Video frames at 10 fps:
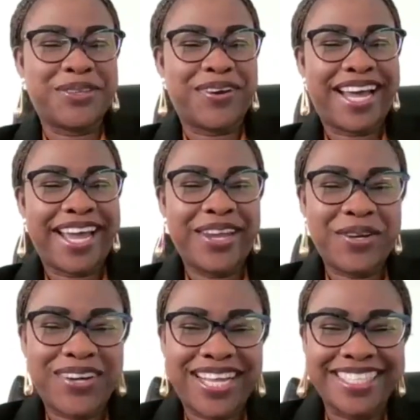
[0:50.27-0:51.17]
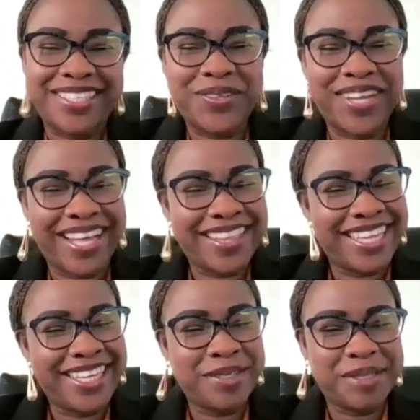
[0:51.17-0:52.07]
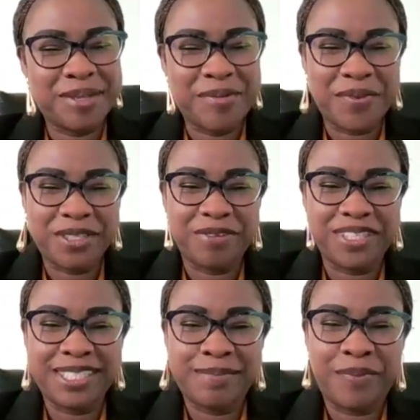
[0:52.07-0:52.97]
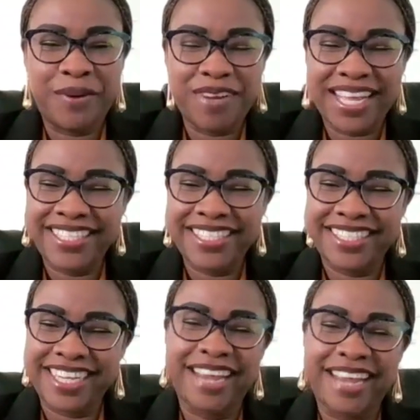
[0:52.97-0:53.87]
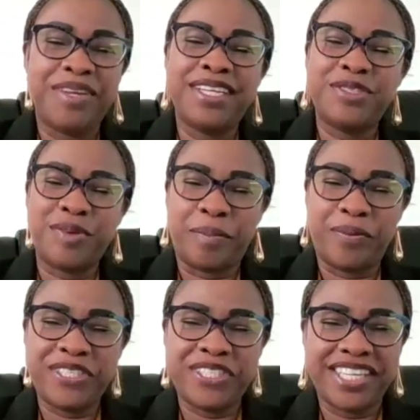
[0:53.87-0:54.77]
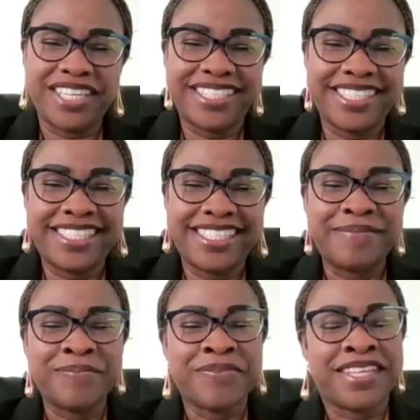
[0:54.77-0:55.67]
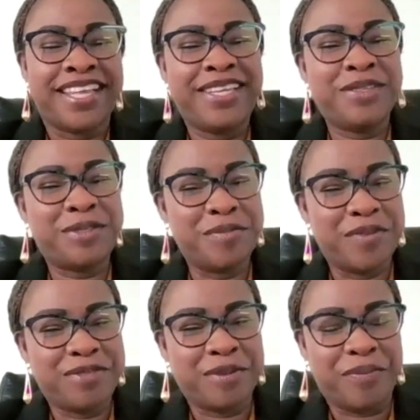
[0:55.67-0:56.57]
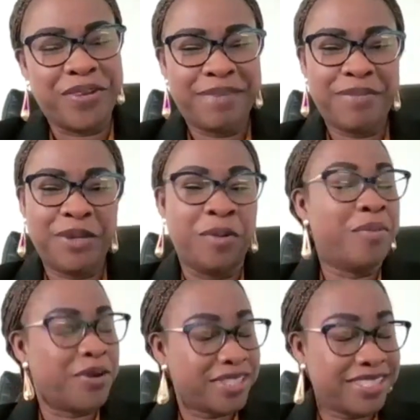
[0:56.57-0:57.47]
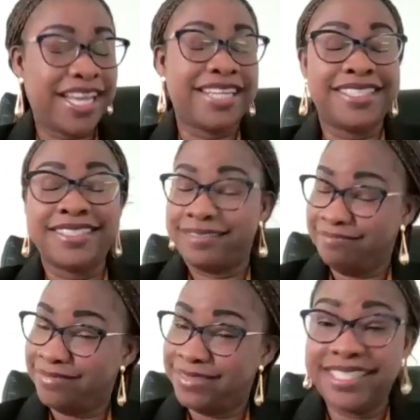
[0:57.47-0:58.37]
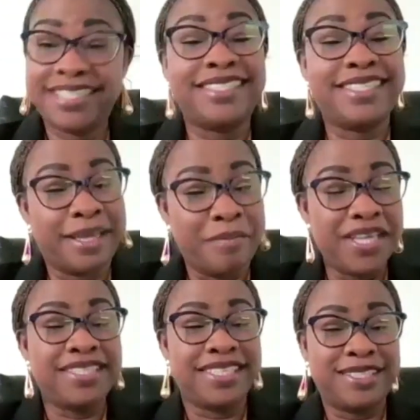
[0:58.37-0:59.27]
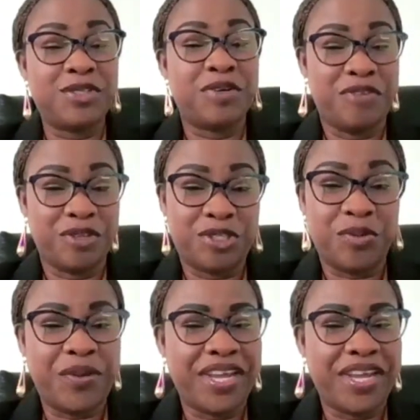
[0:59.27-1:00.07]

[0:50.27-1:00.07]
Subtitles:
Dr. Anuoluwa. Thank you so much for this privilege. I really do appreciate it. Thank you so much for bringing me on board. And this is an amazing stuff you're